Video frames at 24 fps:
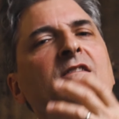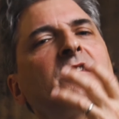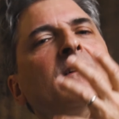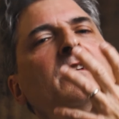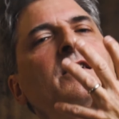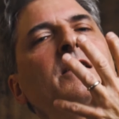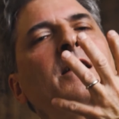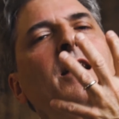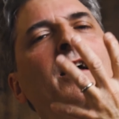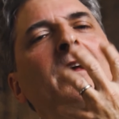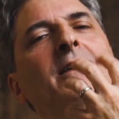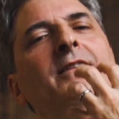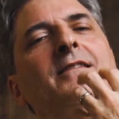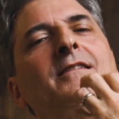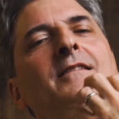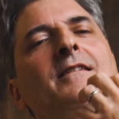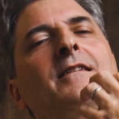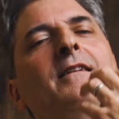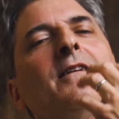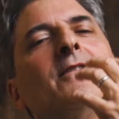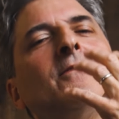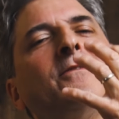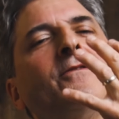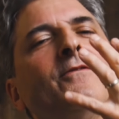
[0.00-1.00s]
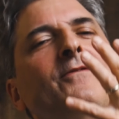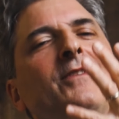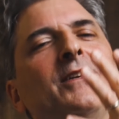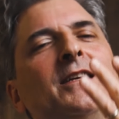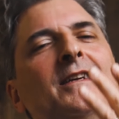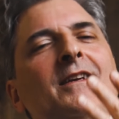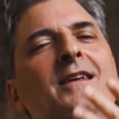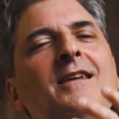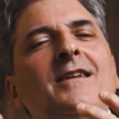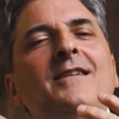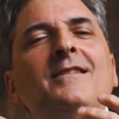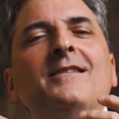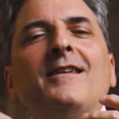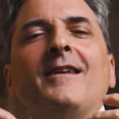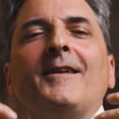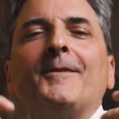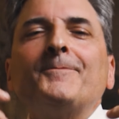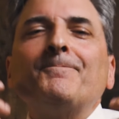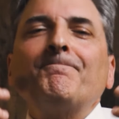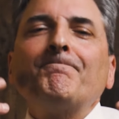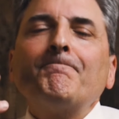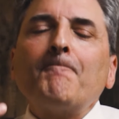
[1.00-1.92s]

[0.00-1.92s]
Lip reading: a nice little easy.